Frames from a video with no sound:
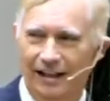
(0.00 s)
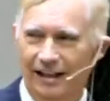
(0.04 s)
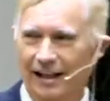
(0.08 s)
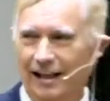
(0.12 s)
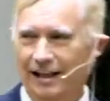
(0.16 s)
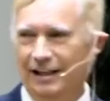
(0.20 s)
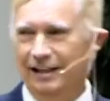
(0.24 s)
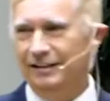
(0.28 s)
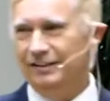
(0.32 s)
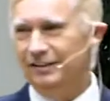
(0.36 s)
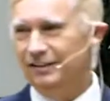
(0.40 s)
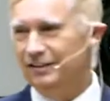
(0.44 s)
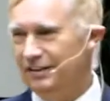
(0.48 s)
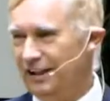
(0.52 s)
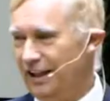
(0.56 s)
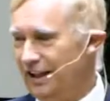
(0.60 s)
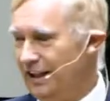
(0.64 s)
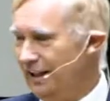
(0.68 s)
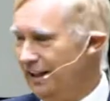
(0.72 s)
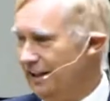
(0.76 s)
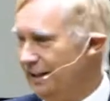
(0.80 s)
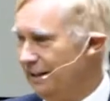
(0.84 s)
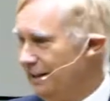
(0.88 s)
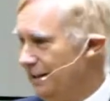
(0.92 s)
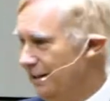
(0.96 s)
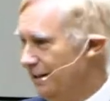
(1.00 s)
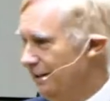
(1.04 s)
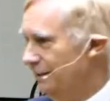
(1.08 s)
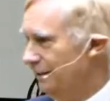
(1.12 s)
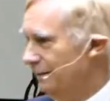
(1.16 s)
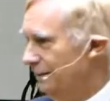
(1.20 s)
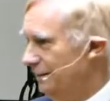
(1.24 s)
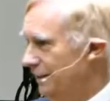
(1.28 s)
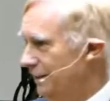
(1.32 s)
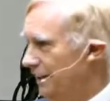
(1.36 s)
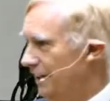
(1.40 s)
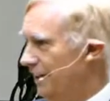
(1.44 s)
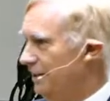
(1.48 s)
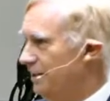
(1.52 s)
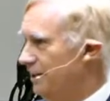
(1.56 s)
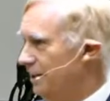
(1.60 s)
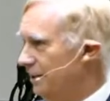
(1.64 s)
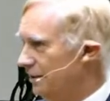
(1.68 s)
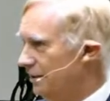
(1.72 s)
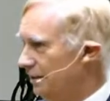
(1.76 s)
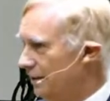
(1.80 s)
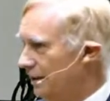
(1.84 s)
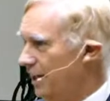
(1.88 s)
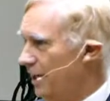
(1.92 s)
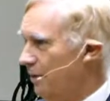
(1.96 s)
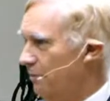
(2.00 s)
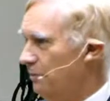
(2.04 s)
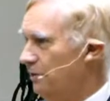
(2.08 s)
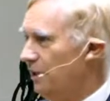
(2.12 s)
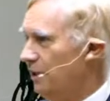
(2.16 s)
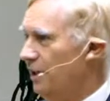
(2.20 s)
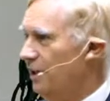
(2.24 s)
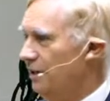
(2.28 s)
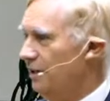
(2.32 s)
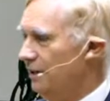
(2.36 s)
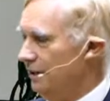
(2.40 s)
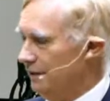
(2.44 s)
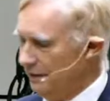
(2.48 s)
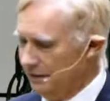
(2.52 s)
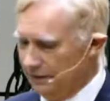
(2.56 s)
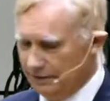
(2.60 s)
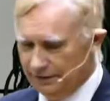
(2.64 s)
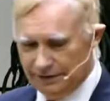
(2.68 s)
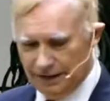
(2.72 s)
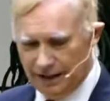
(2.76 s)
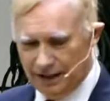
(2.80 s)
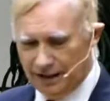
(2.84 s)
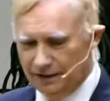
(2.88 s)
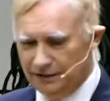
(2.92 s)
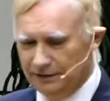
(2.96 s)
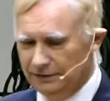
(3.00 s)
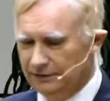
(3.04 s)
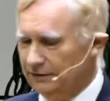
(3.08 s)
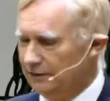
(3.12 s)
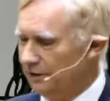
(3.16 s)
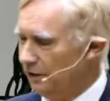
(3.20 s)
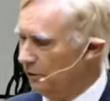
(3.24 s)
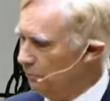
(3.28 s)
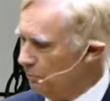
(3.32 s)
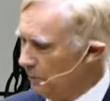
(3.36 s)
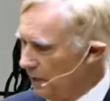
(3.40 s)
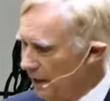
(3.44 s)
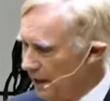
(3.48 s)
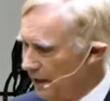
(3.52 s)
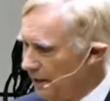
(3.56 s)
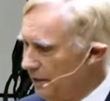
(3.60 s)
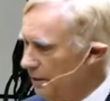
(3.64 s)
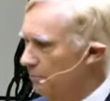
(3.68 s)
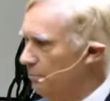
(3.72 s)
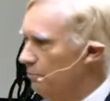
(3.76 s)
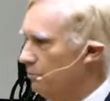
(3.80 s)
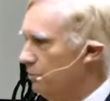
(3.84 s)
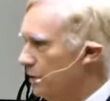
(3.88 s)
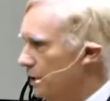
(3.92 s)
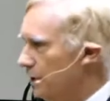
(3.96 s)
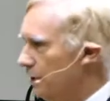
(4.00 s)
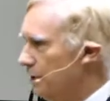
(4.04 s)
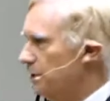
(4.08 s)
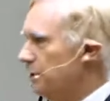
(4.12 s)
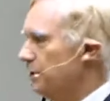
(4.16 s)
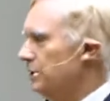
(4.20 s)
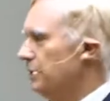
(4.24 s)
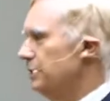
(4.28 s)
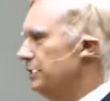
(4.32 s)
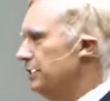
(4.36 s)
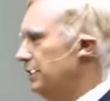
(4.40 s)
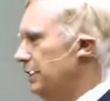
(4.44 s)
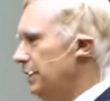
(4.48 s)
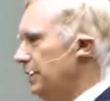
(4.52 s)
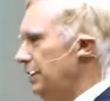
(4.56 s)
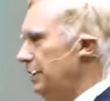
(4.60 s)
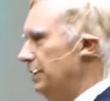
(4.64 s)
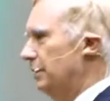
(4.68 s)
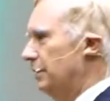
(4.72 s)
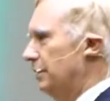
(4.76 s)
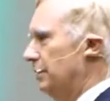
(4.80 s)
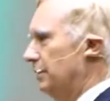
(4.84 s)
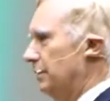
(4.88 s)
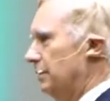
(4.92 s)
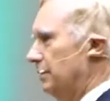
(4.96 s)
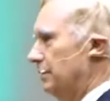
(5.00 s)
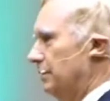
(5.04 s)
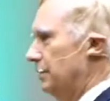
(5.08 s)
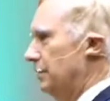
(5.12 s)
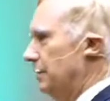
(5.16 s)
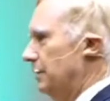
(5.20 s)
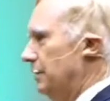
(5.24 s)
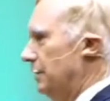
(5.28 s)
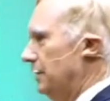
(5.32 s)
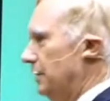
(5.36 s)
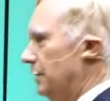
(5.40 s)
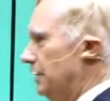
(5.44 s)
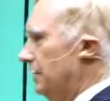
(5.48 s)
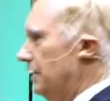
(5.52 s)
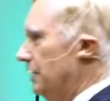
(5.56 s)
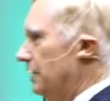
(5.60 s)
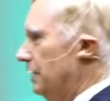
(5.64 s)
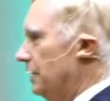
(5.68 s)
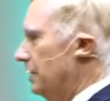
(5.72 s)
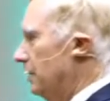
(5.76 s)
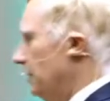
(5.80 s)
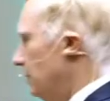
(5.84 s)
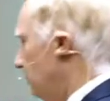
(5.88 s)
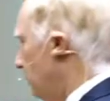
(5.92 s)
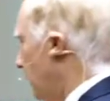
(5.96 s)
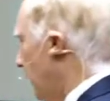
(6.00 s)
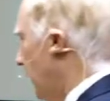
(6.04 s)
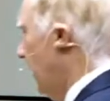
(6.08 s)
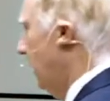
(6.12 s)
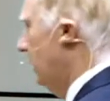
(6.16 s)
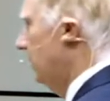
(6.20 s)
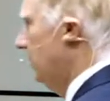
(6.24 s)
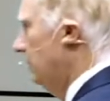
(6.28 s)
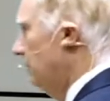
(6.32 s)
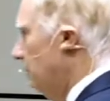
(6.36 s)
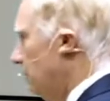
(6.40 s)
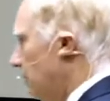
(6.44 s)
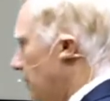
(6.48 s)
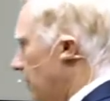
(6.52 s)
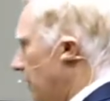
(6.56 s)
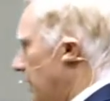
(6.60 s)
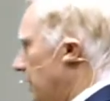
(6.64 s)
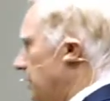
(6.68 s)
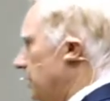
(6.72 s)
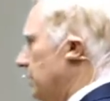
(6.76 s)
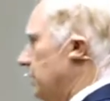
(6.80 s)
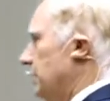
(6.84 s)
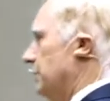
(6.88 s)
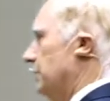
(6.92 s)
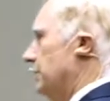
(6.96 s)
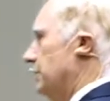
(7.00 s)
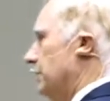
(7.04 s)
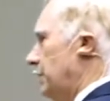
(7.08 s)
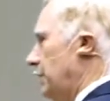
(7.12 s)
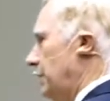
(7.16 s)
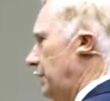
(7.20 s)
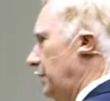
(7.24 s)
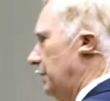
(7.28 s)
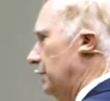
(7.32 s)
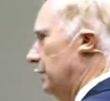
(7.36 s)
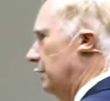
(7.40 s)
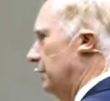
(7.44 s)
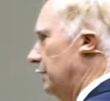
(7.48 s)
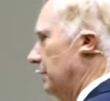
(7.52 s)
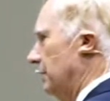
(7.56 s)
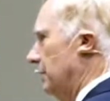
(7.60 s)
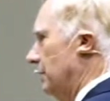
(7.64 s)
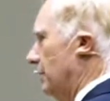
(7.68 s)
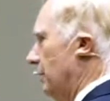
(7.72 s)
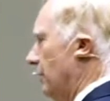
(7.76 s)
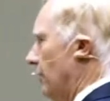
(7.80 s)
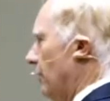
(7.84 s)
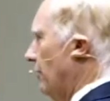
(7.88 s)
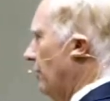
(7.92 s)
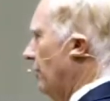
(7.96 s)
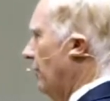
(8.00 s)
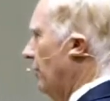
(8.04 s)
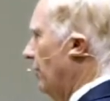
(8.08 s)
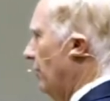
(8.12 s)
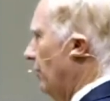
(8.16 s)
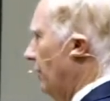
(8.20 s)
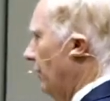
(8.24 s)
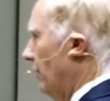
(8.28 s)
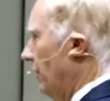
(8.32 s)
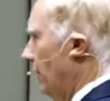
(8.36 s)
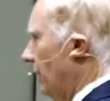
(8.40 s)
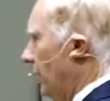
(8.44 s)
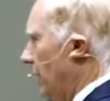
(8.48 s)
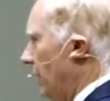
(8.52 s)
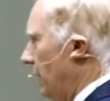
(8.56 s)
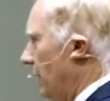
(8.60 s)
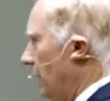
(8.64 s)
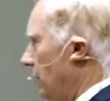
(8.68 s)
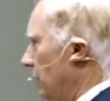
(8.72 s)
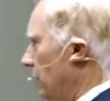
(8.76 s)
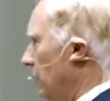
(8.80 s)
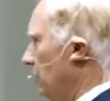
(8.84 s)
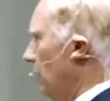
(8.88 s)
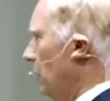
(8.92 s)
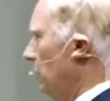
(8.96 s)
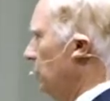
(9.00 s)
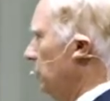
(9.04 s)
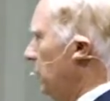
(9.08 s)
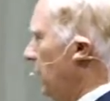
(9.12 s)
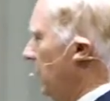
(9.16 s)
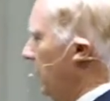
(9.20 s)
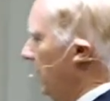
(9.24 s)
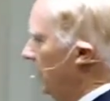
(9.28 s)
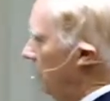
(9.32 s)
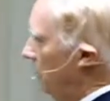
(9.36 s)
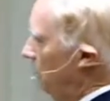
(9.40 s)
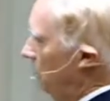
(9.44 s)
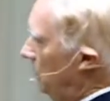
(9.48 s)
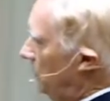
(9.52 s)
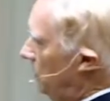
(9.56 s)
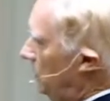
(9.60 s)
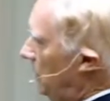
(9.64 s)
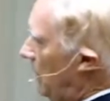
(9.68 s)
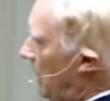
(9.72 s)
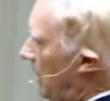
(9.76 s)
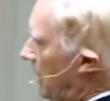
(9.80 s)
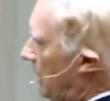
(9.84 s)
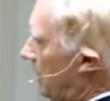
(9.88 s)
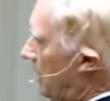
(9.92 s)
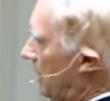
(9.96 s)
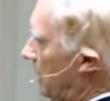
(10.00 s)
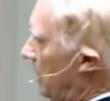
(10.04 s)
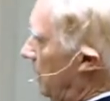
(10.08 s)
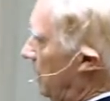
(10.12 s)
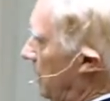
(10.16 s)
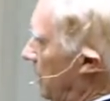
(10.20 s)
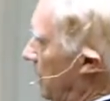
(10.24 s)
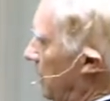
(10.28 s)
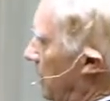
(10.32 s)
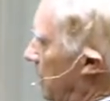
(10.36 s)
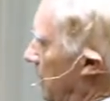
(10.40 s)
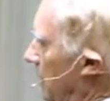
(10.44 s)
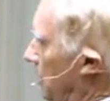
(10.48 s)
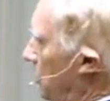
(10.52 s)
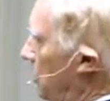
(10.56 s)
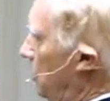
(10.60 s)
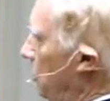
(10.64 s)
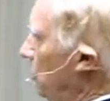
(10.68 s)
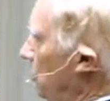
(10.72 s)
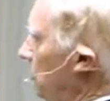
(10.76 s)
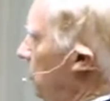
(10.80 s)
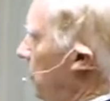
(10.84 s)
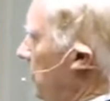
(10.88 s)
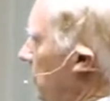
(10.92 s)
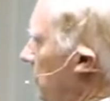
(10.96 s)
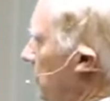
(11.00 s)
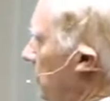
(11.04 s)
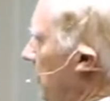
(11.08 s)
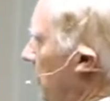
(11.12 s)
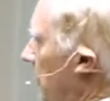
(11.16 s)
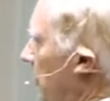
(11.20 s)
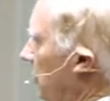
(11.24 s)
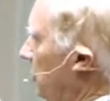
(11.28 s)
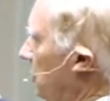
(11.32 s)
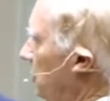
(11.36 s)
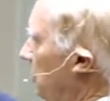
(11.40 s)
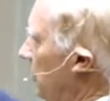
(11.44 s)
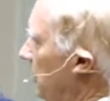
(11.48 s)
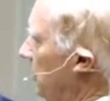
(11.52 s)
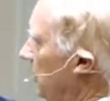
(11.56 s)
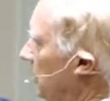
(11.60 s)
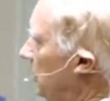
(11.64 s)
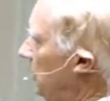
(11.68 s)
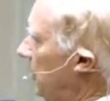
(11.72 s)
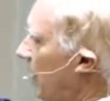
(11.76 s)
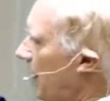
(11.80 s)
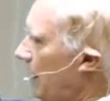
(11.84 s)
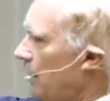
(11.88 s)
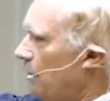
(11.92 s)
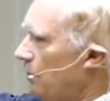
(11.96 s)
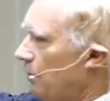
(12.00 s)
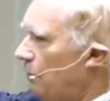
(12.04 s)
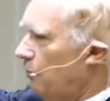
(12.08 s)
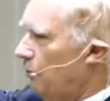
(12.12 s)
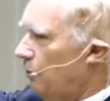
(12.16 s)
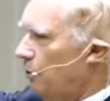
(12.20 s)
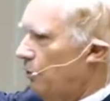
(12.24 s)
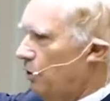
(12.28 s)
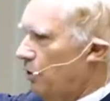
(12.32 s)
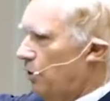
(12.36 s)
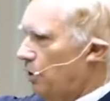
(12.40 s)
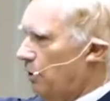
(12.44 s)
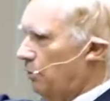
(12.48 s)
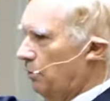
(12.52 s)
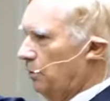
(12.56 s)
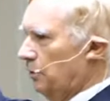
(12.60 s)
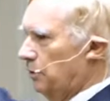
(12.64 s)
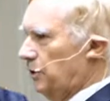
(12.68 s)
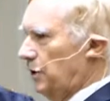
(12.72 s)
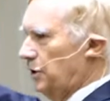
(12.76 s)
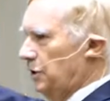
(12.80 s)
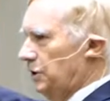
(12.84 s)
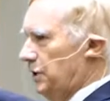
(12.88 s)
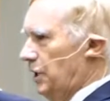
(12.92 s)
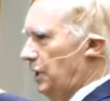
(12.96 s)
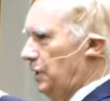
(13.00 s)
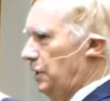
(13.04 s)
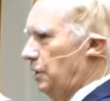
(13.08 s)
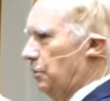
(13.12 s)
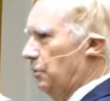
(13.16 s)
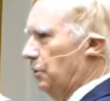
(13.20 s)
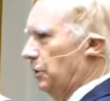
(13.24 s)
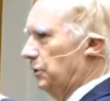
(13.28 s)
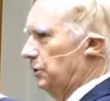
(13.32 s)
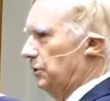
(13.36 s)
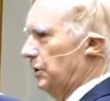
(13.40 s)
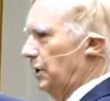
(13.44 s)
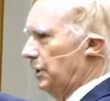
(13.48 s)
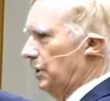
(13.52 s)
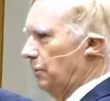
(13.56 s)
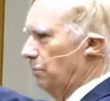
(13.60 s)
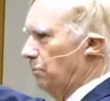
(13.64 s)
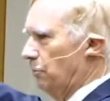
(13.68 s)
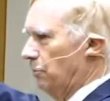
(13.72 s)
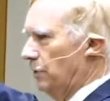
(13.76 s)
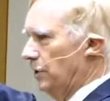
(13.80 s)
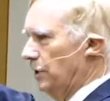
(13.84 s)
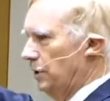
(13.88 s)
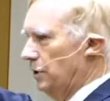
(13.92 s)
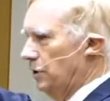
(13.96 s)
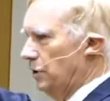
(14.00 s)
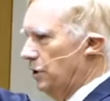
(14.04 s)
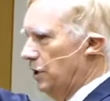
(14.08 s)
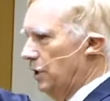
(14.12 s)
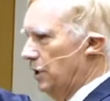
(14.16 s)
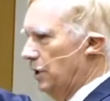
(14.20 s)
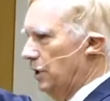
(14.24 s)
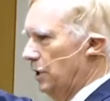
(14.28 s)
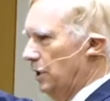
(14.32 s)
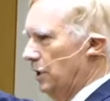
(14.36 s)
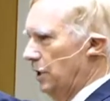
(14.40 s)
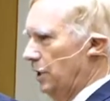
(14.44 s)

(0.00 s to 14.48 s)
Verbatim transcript: And it stayed. It, just, kept, on. You got to go back and brush your teeth. Go back and brush your teeth. Well, the motel was like two buildings, but the second floor was continuous, like a bridge.